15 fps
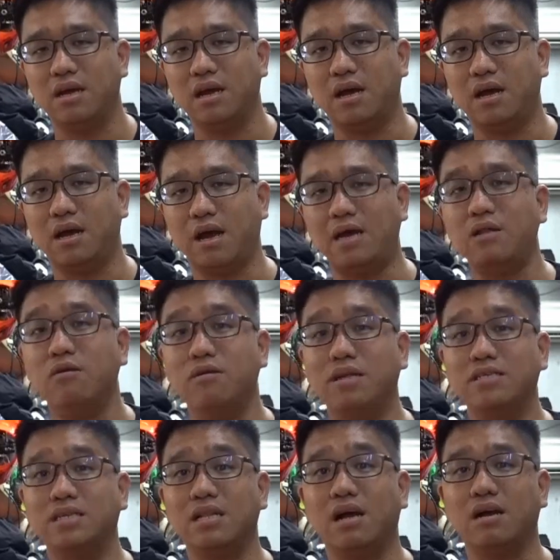I know
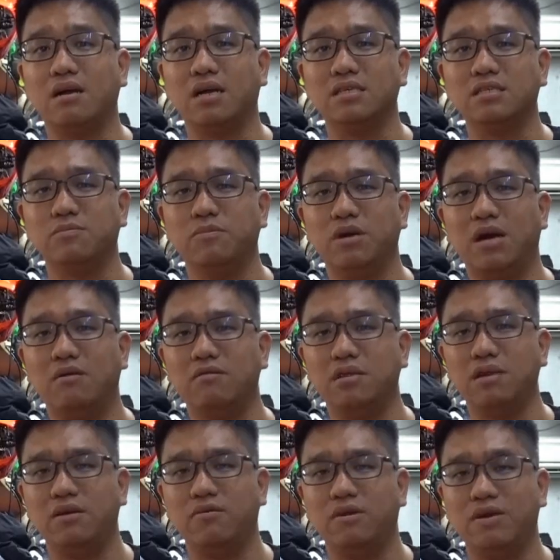there's a lot of customer out
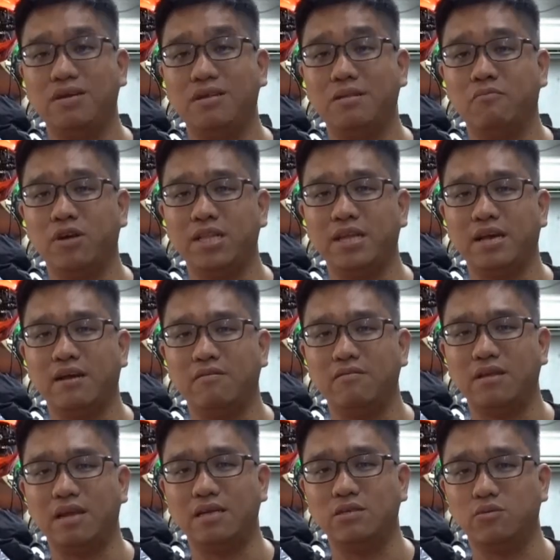there right now
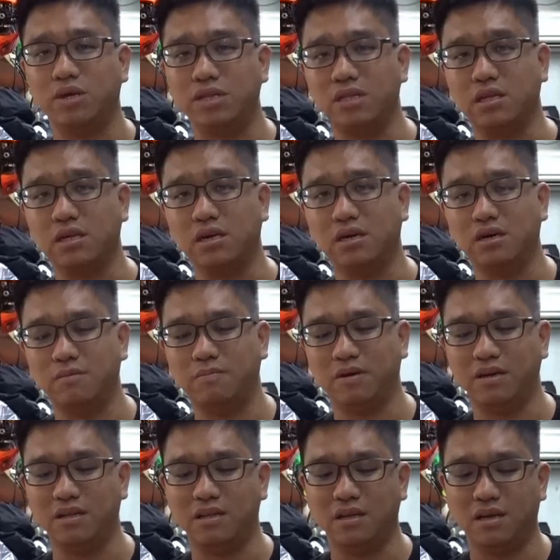that is running the car,
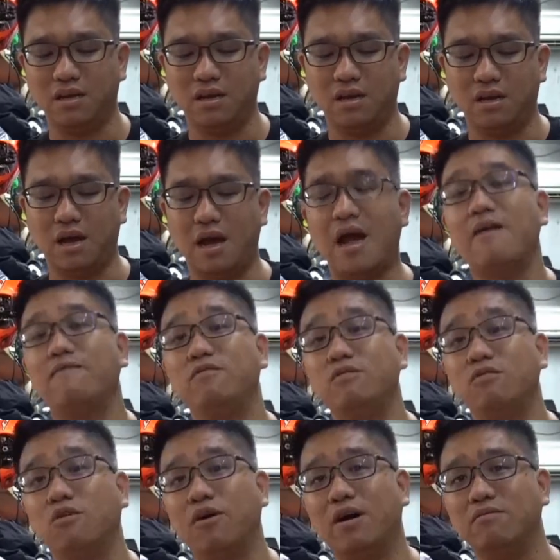but I have to
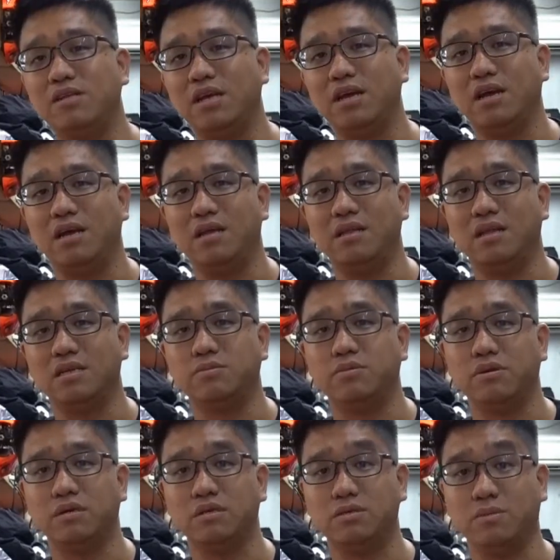go out there and
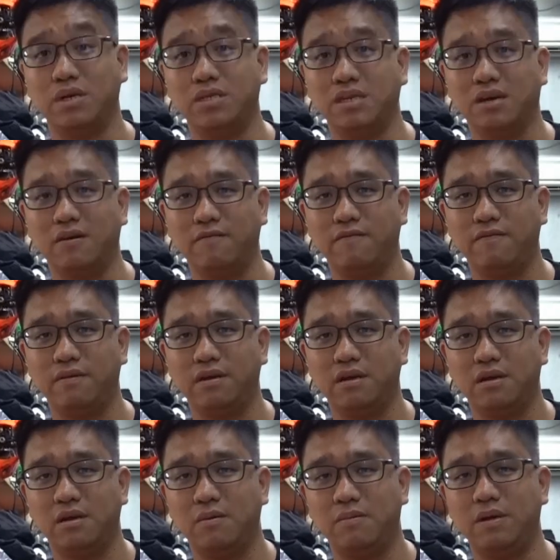experience myself
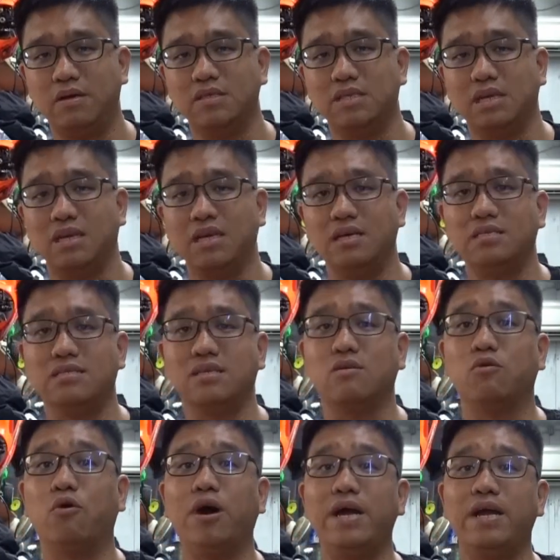because it's
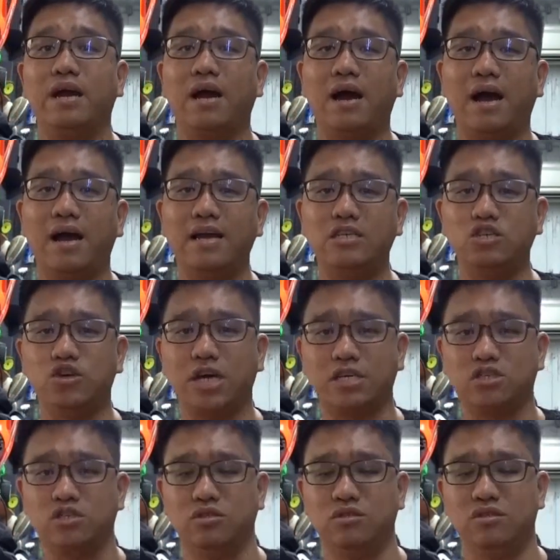quite high
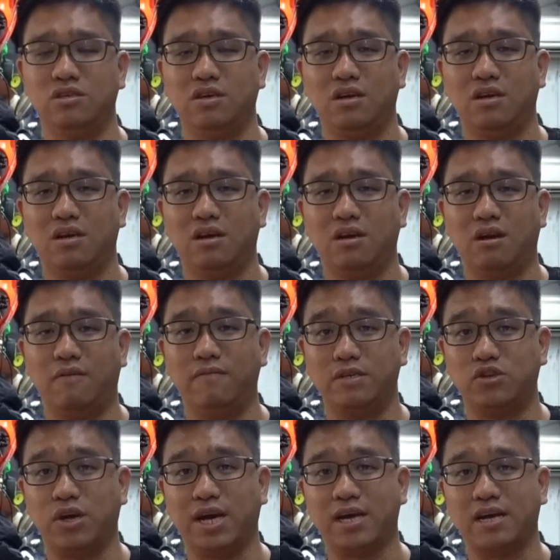traction of a
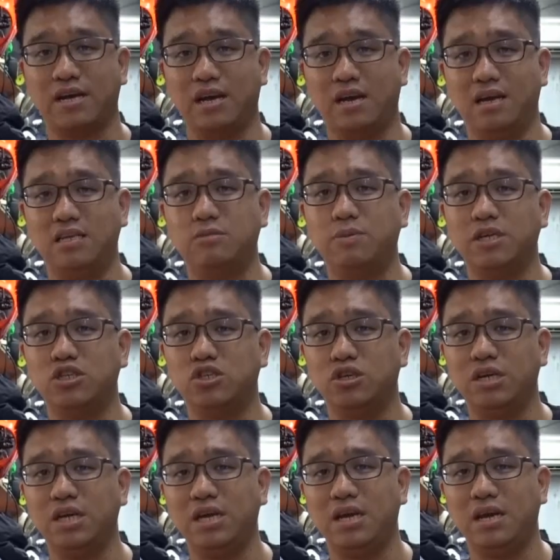track,
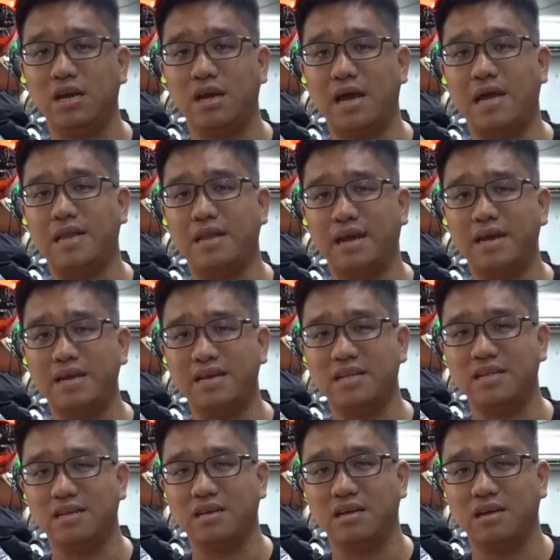especially at night
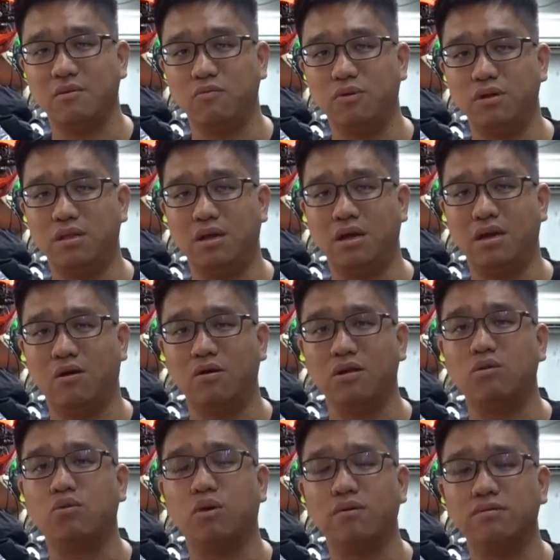with all
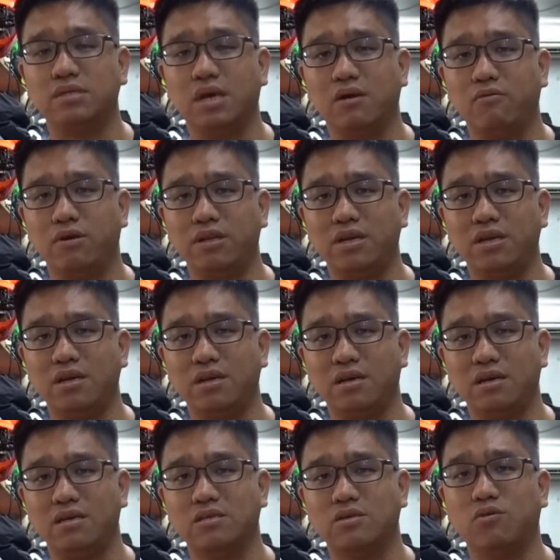the 12 scale running.
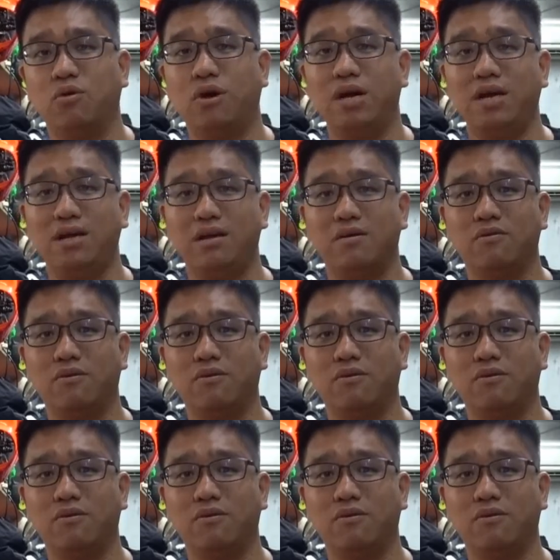Is quite